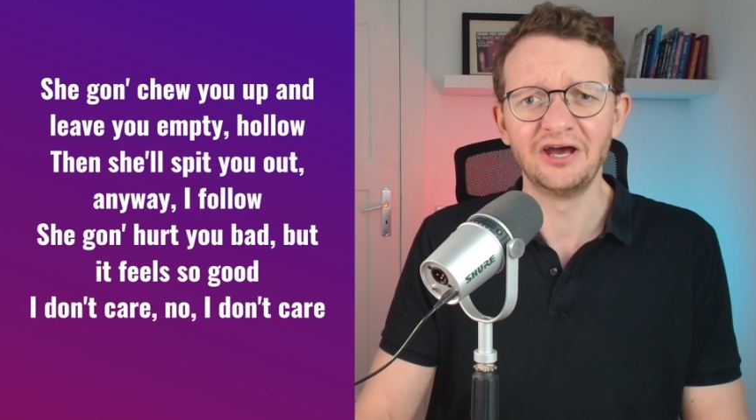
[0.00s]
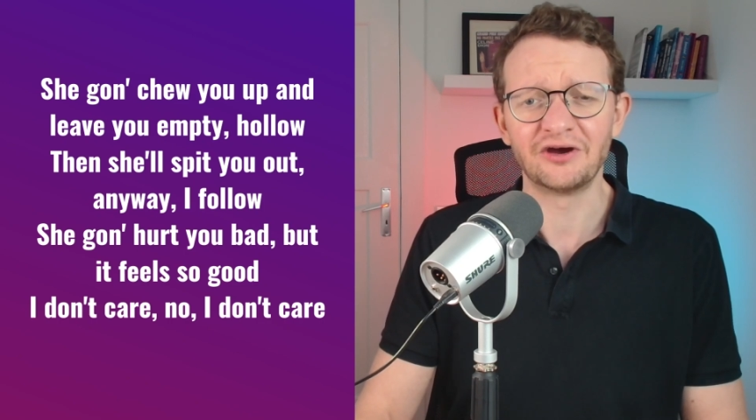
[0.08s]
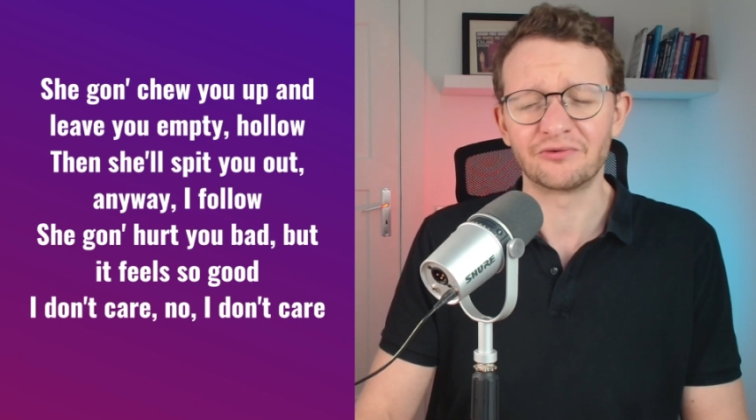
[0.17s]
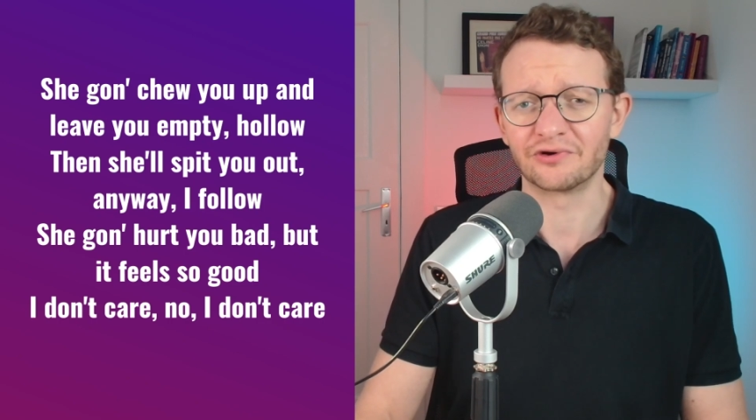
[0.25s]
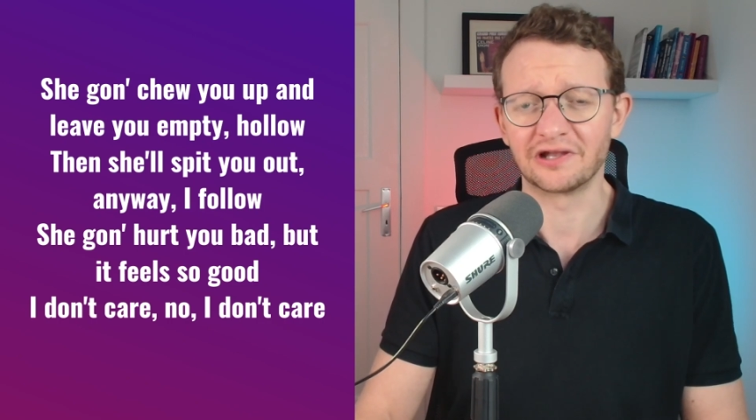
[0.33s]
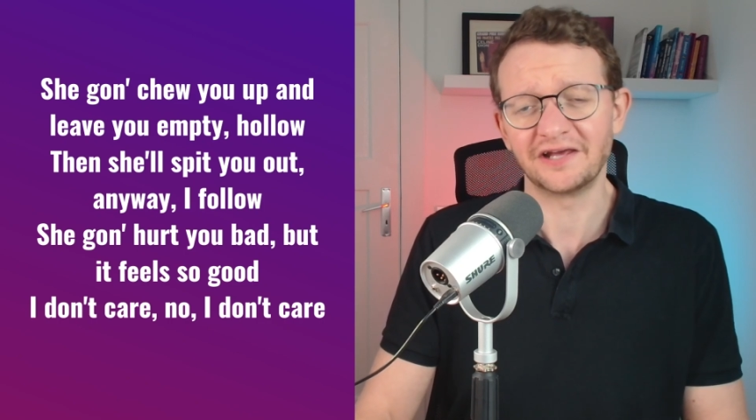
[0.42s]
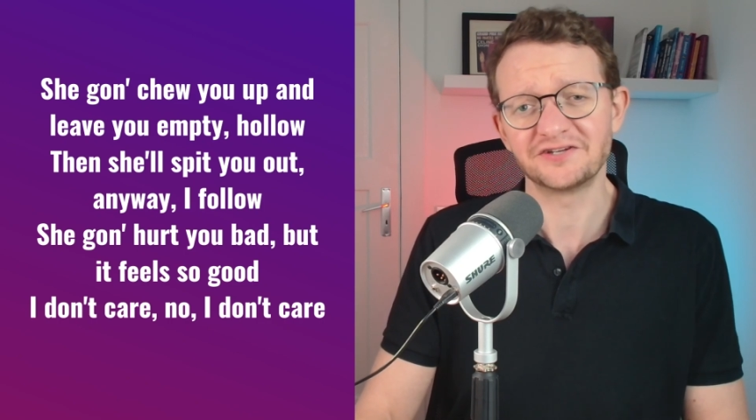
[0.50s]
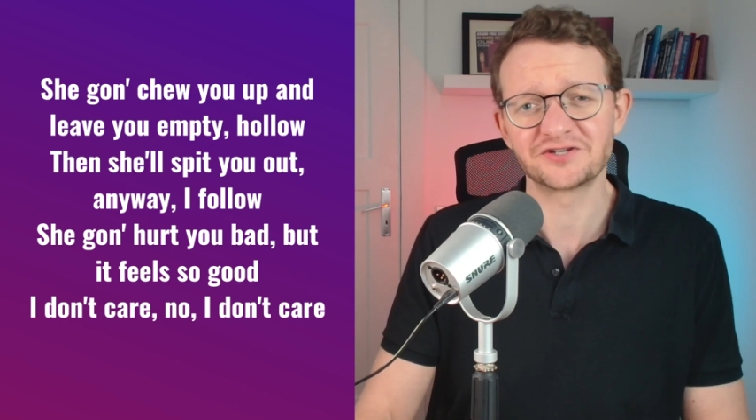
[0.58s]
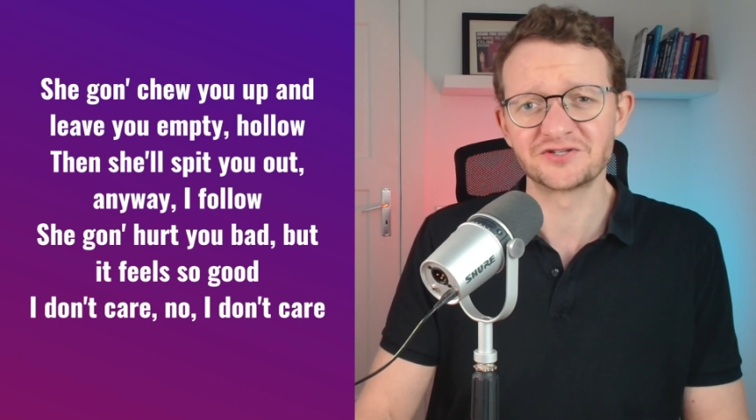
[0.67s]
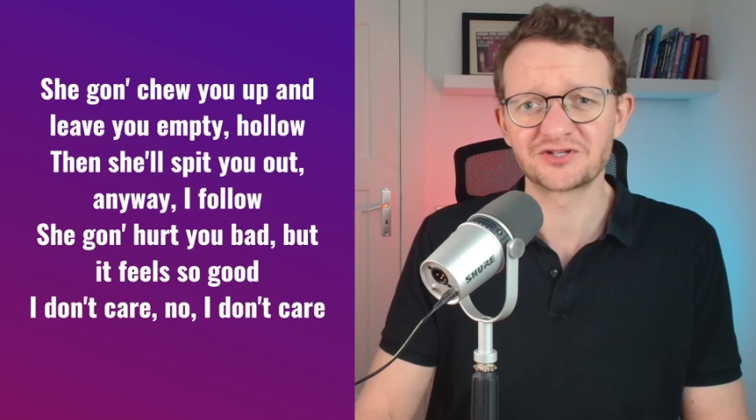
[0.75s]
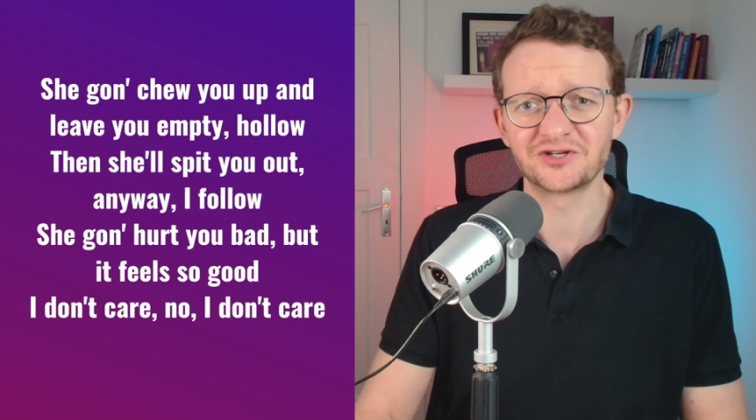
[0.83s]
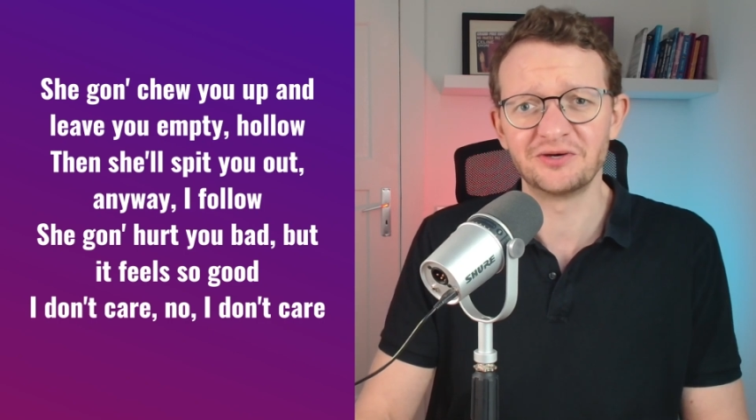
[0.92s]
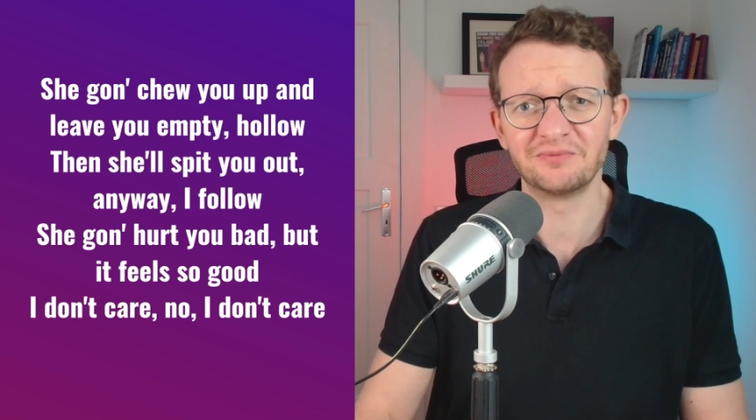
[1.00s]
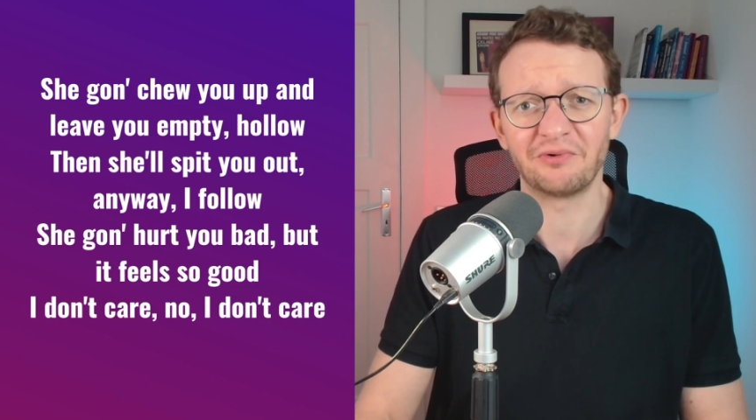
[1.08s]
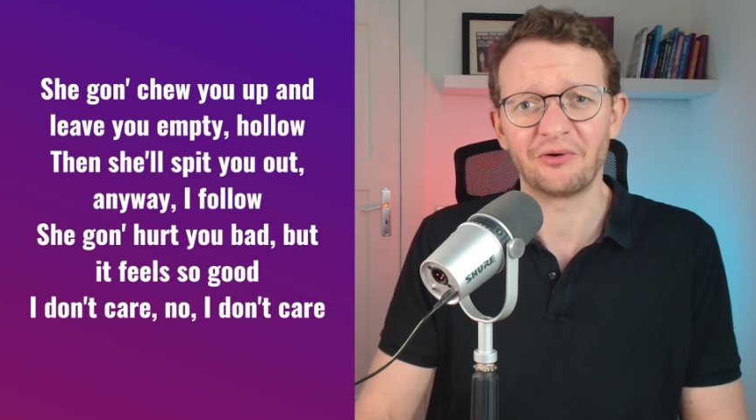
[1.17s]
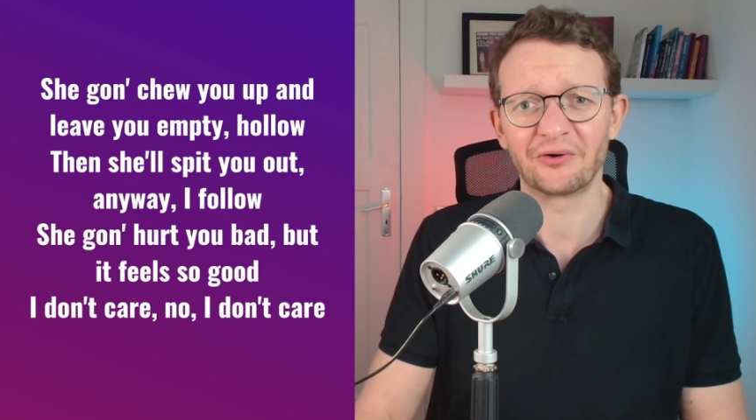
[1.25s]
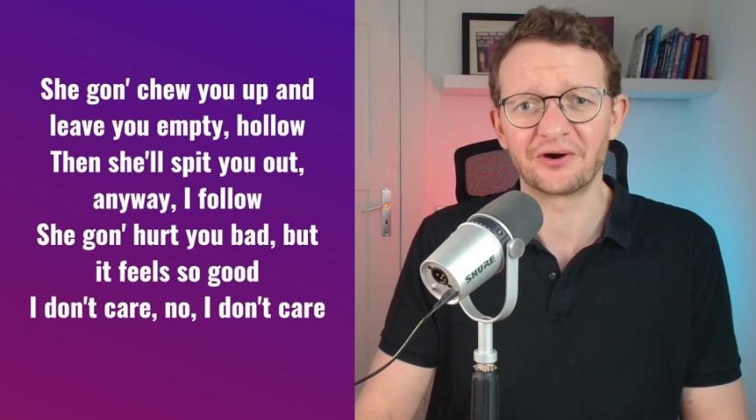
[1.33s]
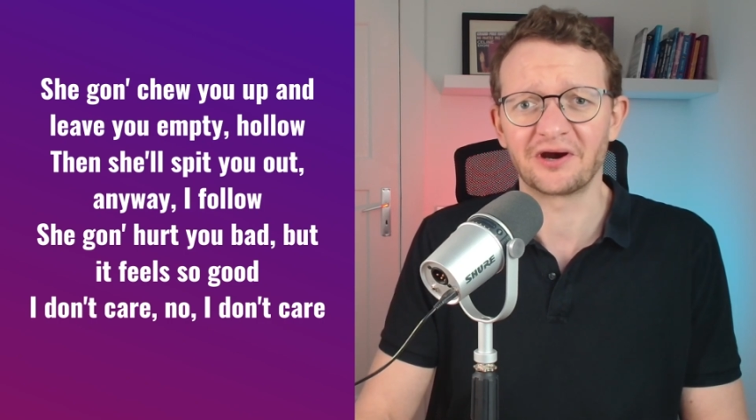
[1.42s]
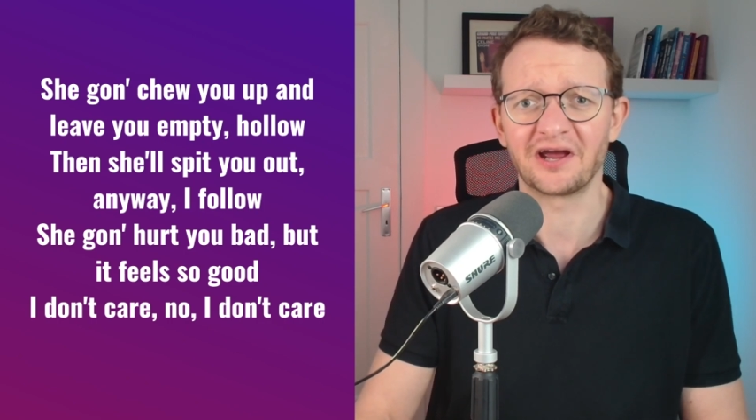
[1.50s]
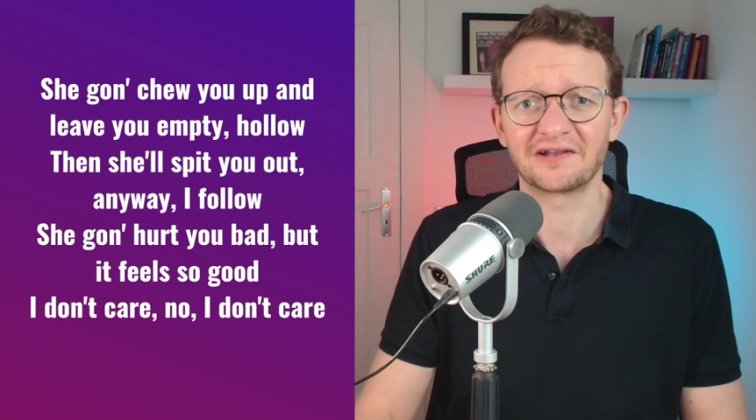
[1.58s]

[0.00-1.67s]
relationship, or at